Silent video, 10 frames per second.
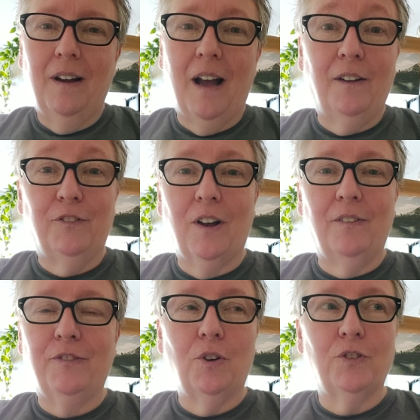
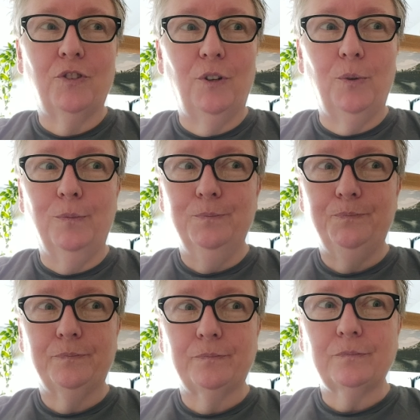I've got to
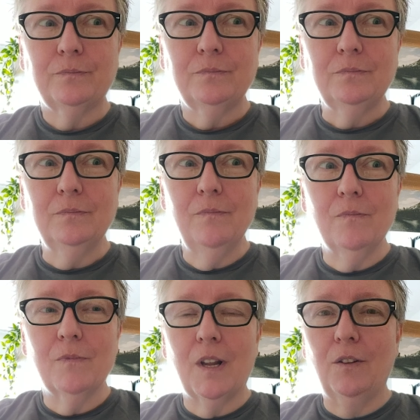
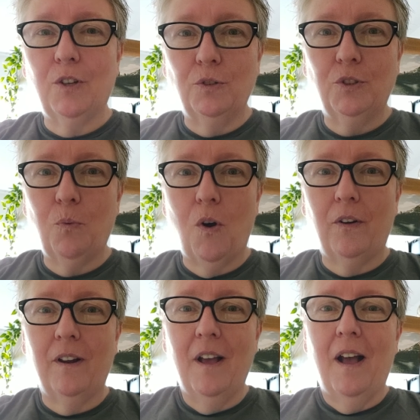go to
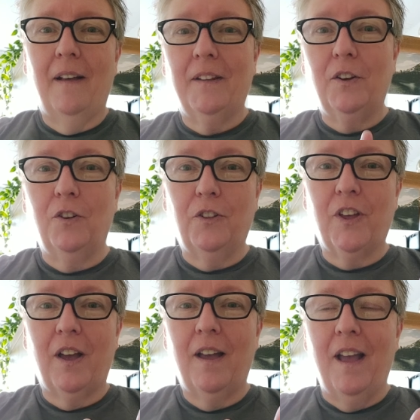one and then
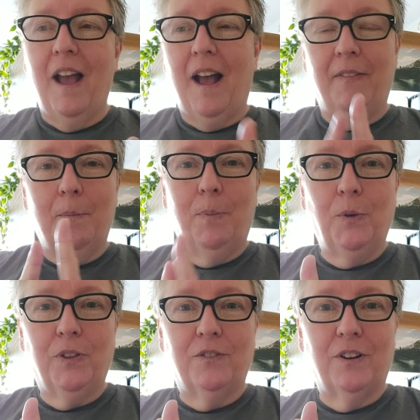another, and then
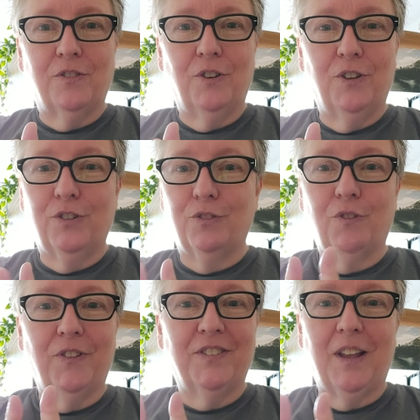both their dress rehearsals are
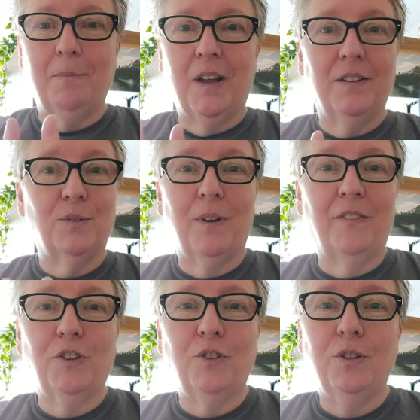on the same night, so I
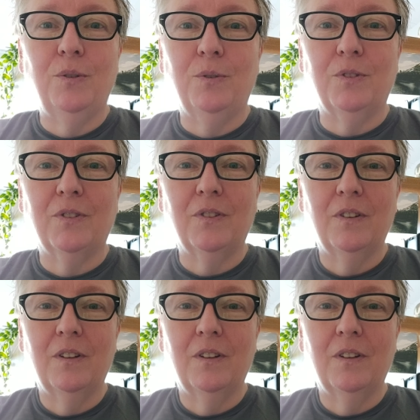have to choose.